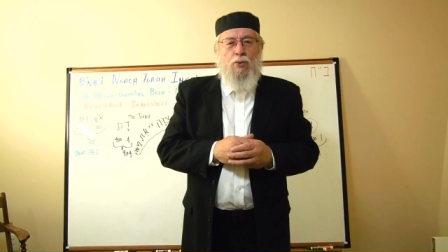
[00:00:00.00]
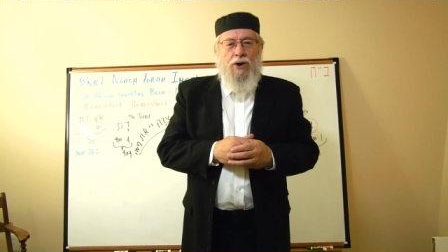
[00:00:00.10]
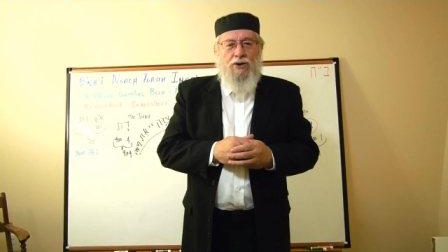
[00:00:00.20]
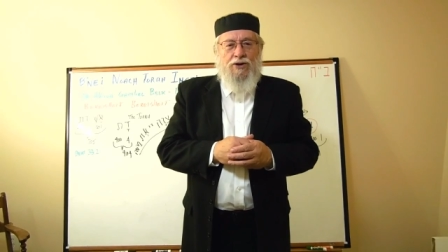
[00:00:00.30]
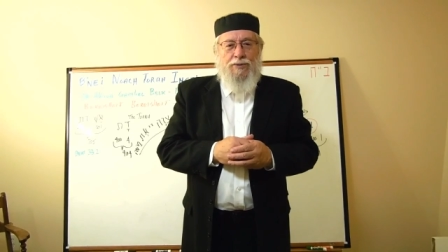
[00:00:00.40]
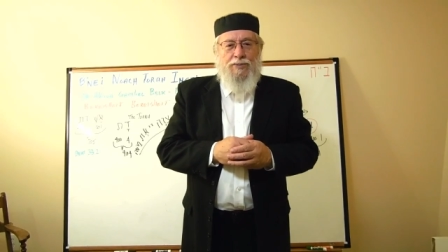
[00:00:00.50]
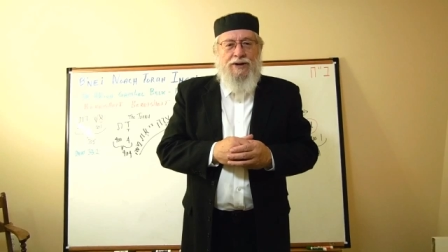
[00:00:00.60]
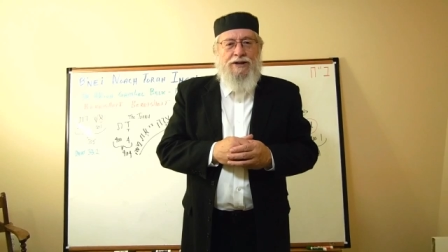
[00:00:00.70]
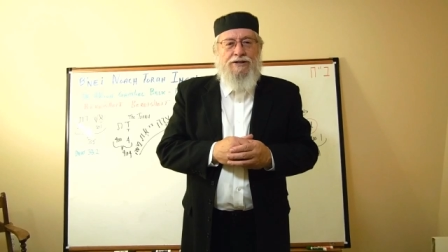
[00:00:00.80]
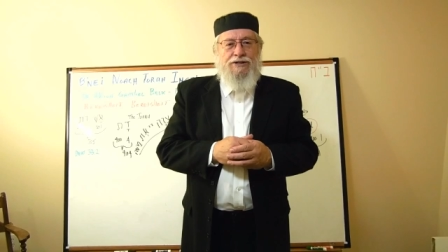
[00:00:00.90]

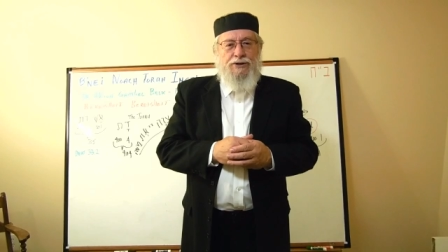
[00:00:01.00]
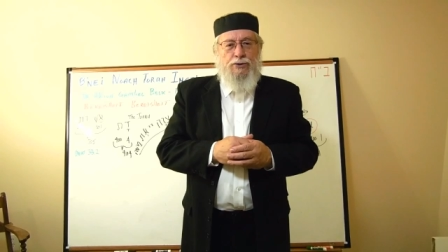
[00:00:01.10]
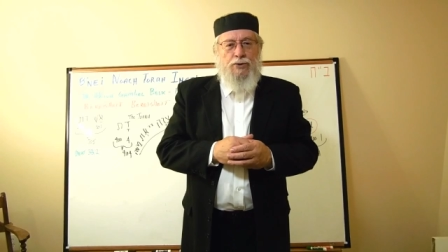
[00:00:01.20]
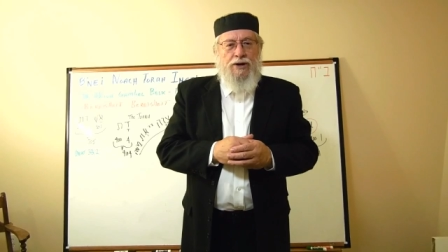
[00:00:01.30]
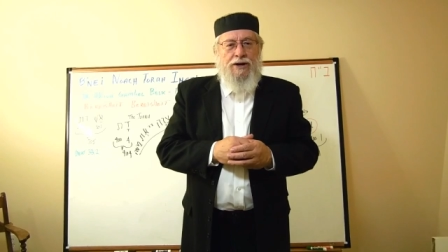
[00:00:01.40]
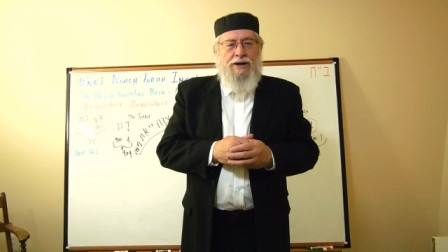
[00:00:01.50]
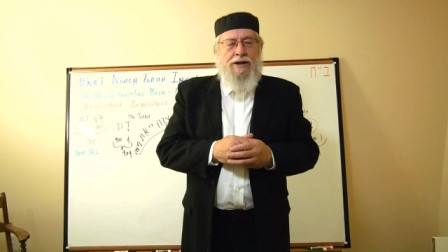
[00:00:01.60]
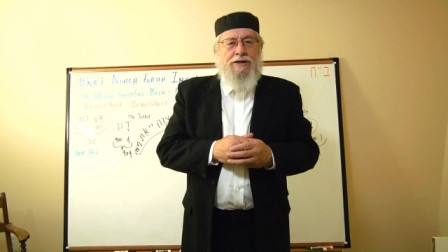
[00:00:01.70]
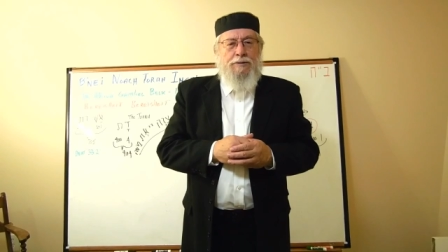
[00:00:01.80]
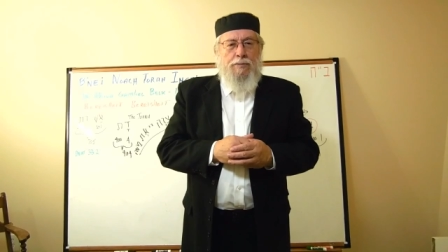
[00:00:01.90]
Welcome to
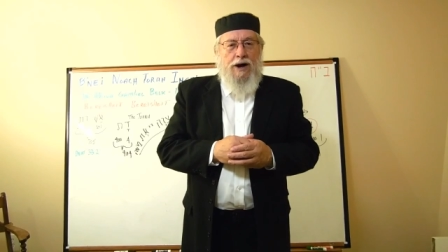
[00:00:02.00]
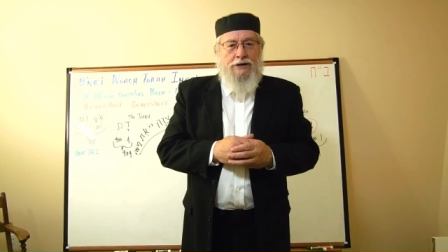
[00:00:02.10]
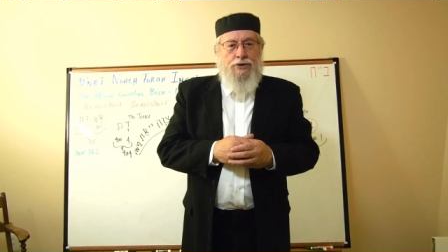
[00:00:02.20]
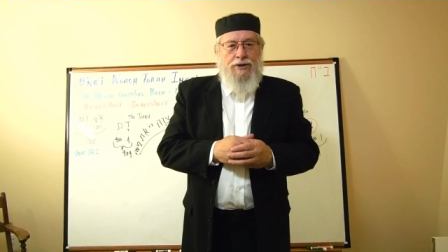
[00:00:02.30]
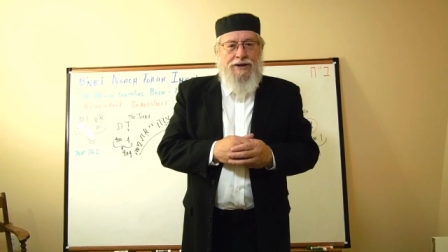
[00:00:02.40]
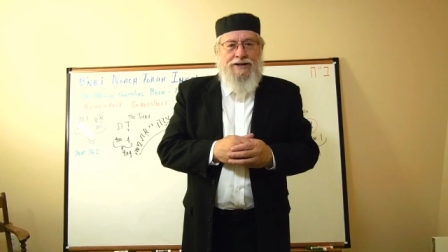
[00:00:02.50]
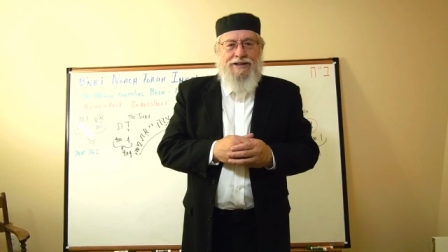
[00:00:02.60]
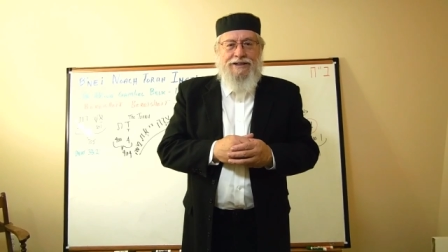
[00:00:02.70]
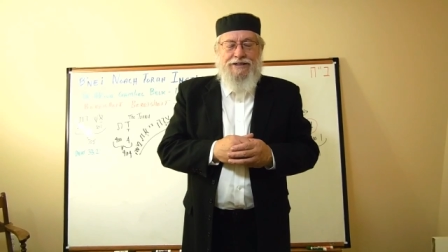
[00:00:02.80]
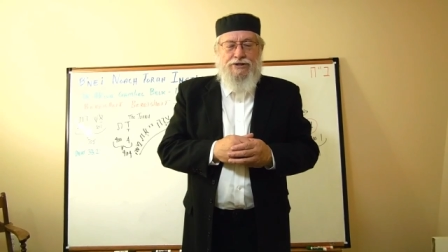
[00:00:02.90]
Gematria
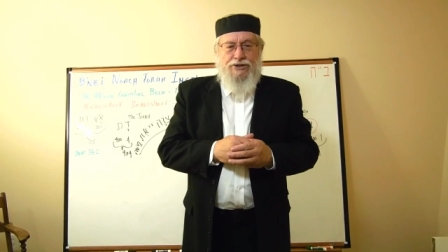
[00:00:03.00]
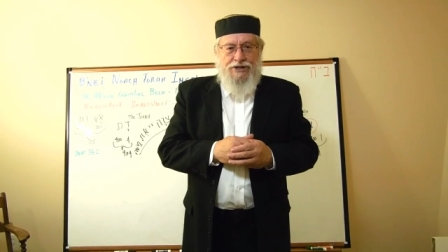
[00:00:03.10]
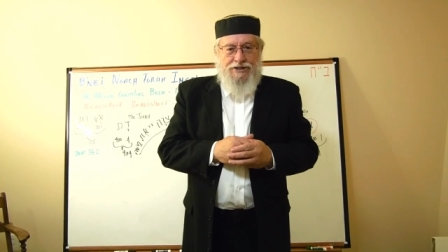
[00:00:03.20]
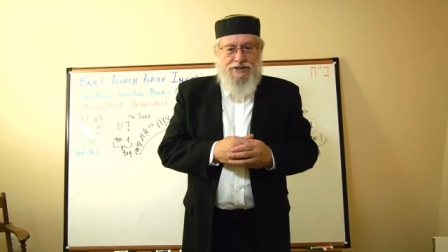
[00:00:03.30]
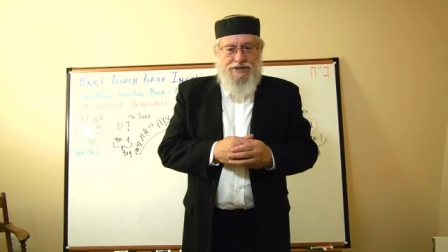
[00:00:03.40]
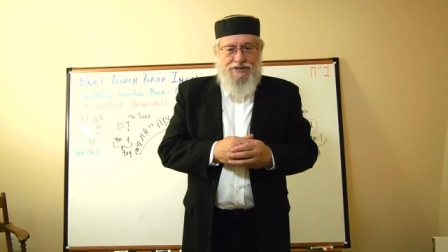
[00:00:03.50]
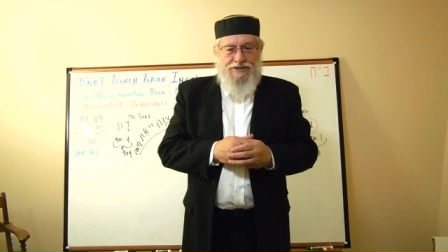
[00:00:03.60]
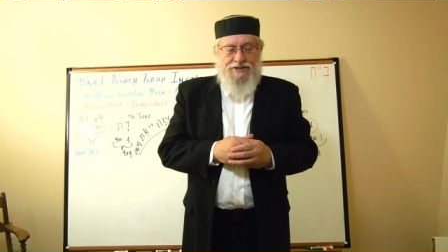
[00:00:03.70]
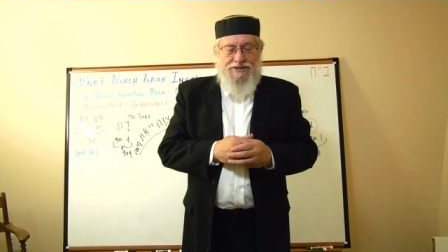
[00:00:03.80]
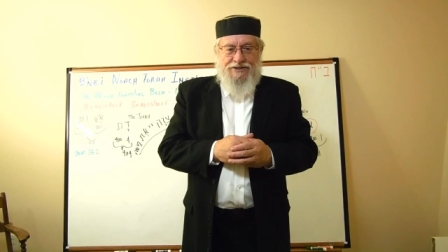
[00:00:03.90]
in
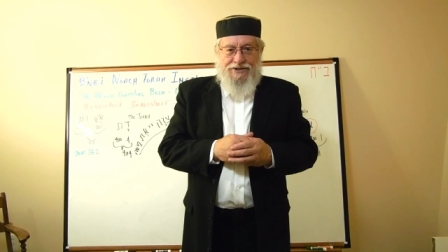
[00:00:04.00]
Genesis.